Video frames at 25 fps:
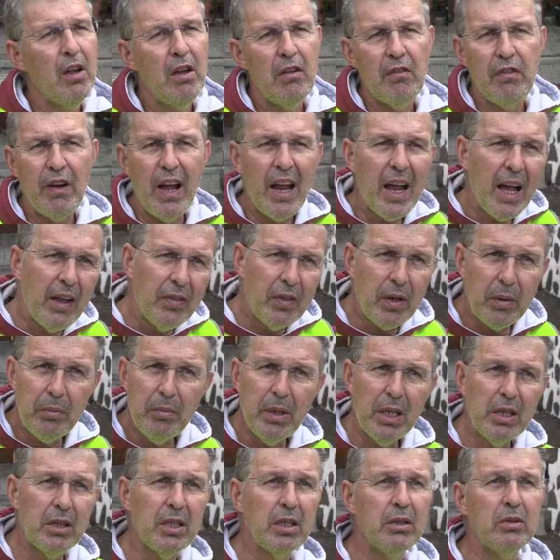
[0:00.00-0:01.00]
500
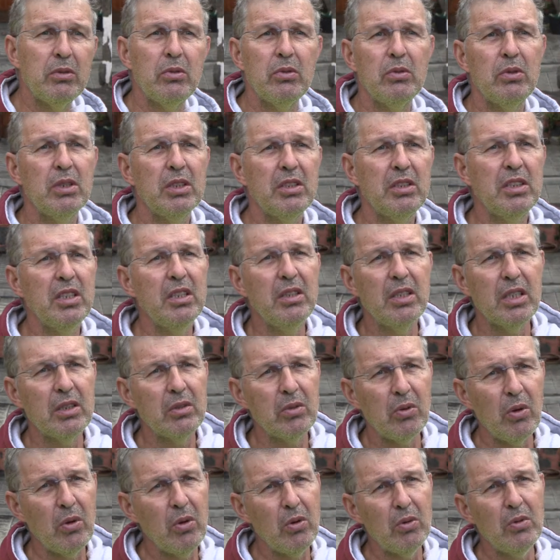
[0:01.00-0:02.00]
meters to the cinder
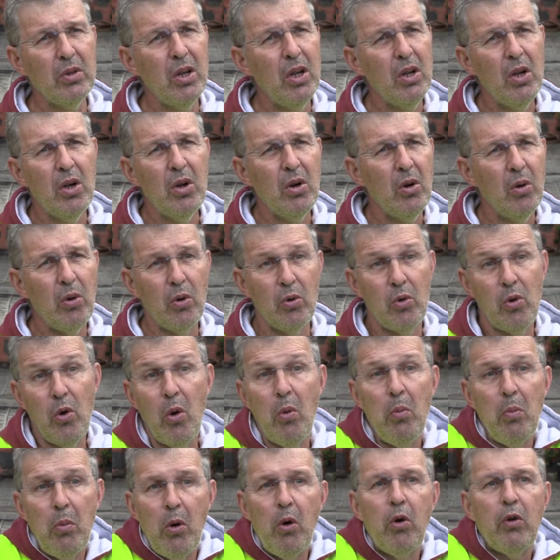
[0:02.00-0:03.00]
cone or no
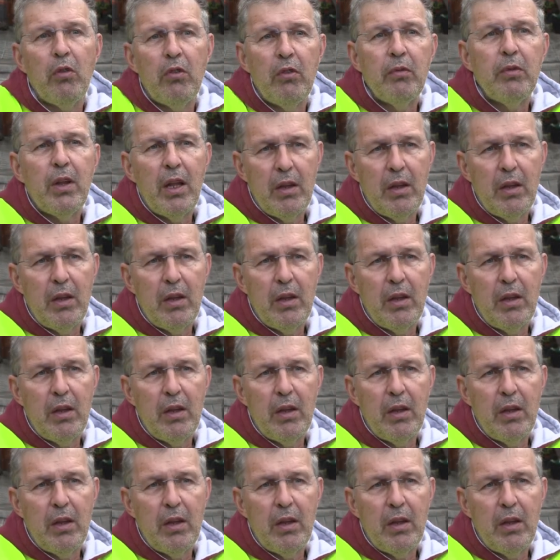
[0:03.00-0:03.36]
more